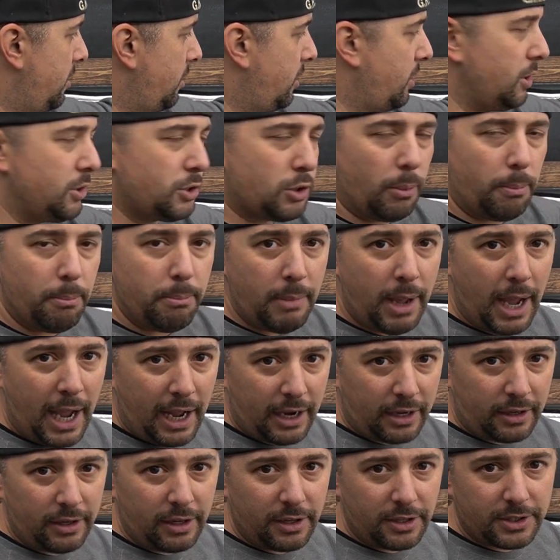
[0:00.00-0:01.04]
These are
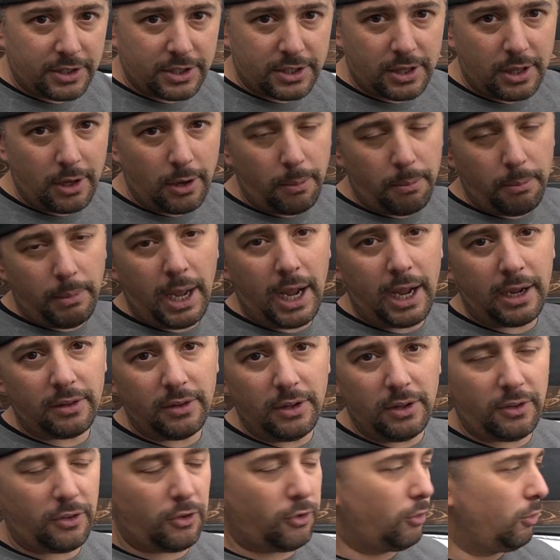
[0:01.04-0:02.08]
magnets. They're
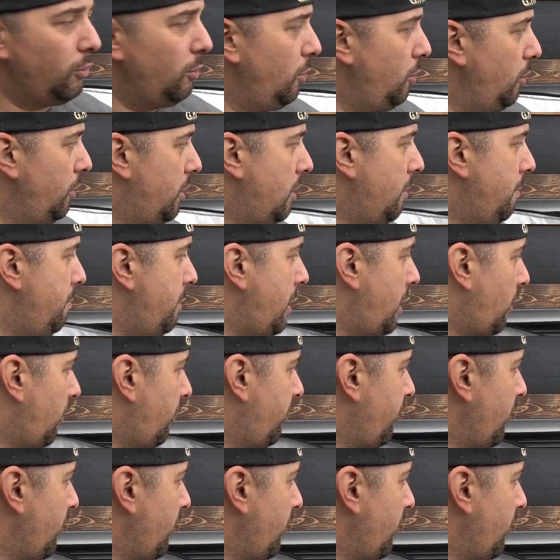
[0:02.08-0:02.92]
magnet to the metal